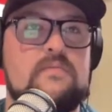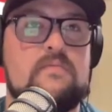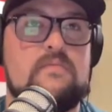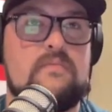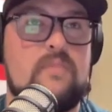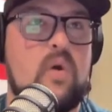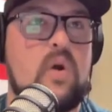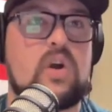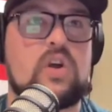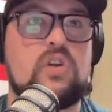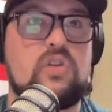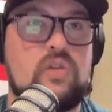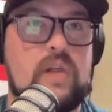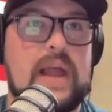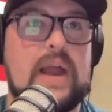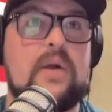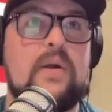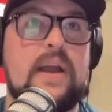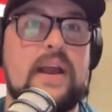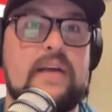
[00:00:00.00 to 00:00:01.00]
more
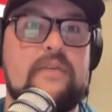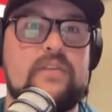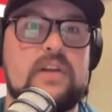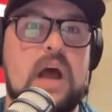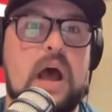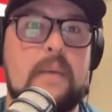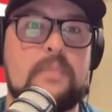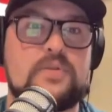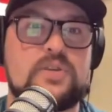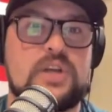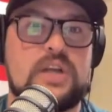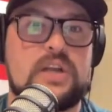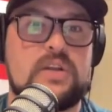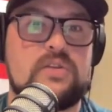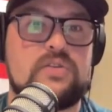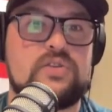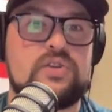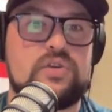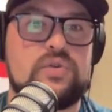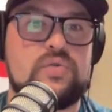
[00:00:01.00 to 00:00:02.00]
glaring of an
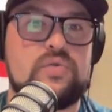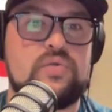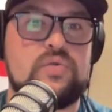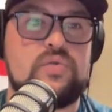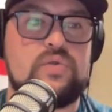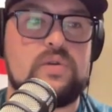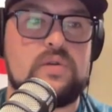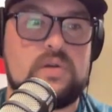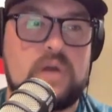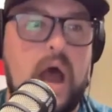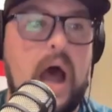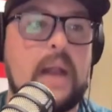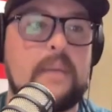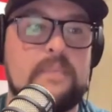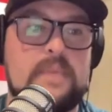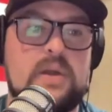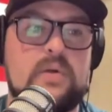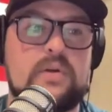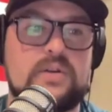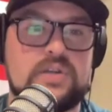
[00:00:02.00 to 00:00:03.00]
option to not
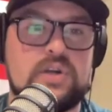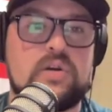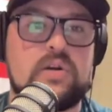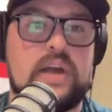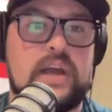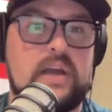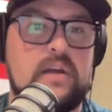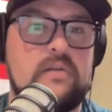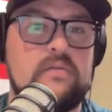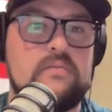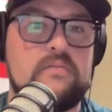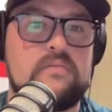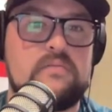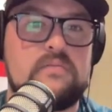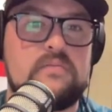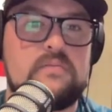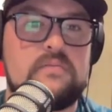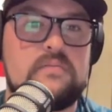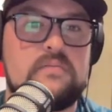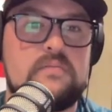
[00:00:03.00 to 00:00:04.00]
be returning
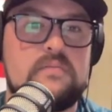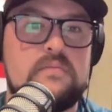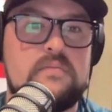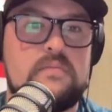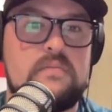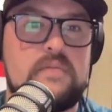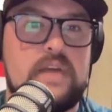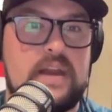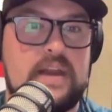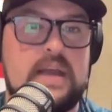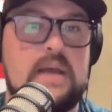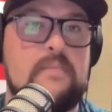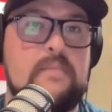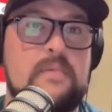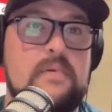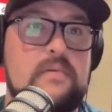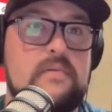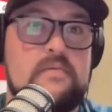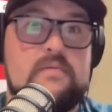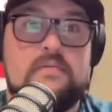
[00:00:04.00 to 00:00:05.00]
than him.
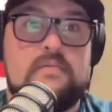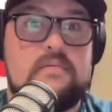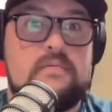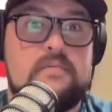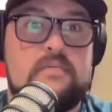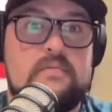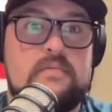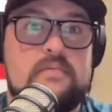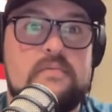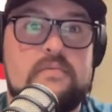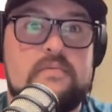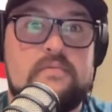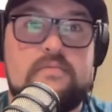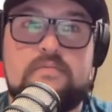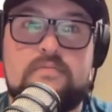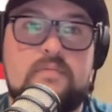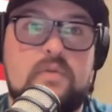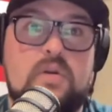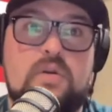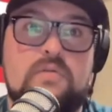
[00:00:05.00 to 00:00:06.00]

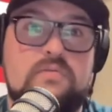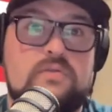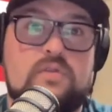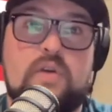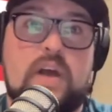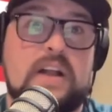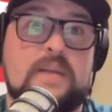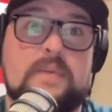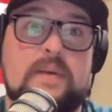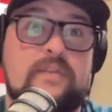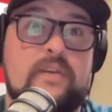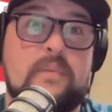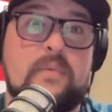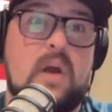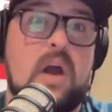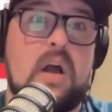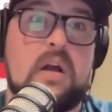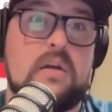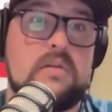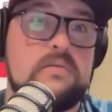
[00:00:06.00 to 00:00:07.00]
Or correct me if I'm
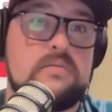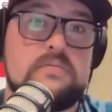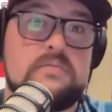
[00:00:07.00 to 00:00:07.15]
wrong.